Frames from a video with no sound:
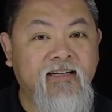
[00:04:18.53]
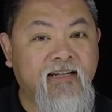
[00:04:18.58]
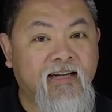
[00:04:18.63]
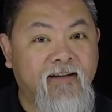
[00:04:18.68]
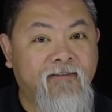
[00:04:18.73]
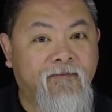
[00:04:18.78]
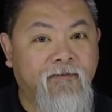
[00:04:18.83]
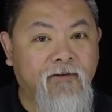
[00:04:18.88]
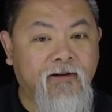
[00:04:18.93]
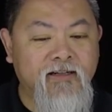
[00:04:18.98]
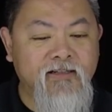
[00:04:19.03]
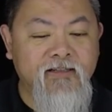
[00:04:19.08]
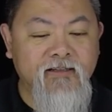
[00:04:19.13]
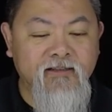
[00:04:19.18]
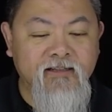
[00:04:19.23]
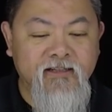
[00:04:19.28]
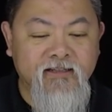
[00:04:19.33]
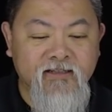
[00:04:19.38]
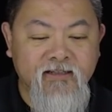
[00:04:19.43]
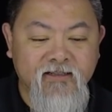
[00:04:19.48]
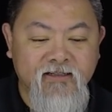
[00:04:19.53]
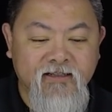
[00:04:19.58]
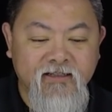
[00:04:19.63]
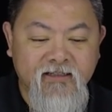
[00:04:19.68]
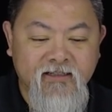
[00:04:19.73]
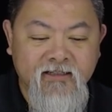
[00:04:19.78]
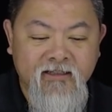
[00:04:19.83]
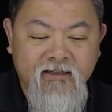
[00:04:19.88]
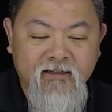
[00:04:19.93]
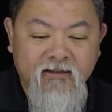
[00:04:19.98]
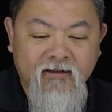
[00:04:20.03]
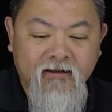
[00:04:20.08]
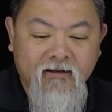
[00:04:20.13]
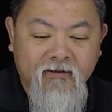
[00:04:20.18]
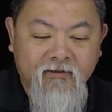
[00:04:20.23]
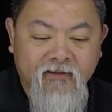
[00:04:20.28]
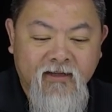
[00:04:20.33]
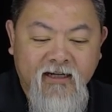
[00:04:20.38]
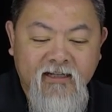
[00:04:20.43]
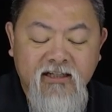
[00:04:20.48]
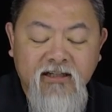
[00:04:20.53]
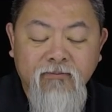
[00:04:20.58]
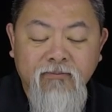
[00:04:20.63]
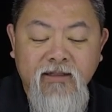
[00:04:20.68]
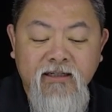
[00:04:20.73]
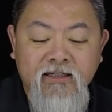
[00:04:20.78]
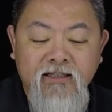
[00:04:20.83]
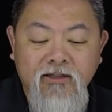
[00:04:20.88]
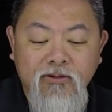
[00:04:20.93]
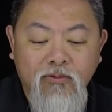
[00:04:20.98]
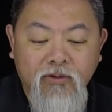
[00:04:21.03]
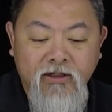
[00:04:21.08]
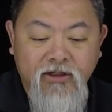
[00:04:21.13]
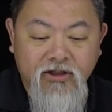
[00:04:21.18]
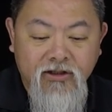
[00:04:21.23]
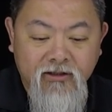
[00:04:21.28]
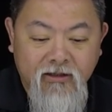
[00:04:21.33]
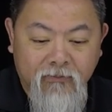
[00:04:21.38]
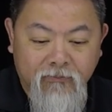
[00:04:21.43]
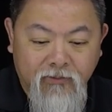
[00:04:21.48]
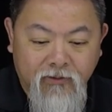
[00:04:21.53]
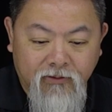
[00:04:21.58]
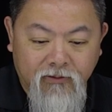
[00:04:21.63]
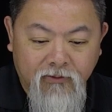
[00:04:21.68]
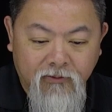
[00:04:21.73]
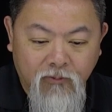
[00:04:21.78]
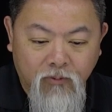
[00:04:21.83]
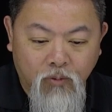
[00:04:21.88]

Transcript: And for us in this instance, that's gonna be switch number